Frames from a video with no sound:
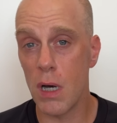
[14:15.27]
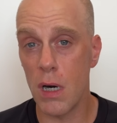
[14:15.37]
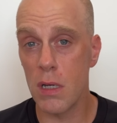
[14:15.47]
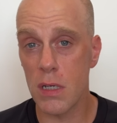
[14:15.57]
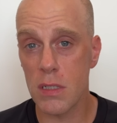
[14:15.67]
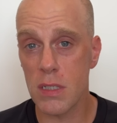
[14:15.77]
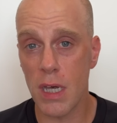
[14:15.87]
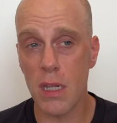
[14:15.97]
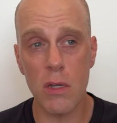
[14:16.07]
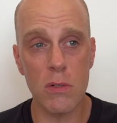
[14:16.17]

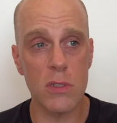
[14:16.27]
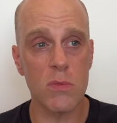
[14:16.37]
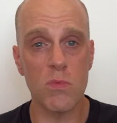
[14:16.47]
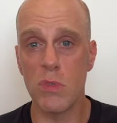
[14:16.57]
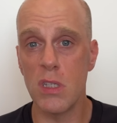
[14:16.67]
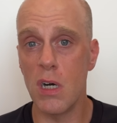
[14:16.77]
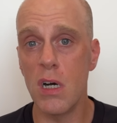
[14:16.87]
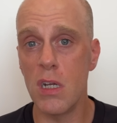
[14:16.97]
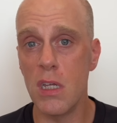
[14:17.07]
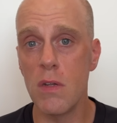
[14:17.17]
unexciting or just really
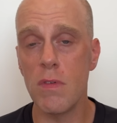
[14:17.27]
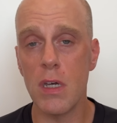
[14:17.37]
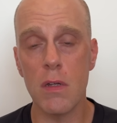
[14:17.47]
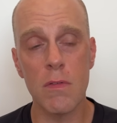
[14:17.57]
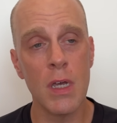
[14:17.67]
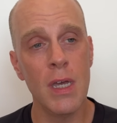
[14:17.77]
uninnovative,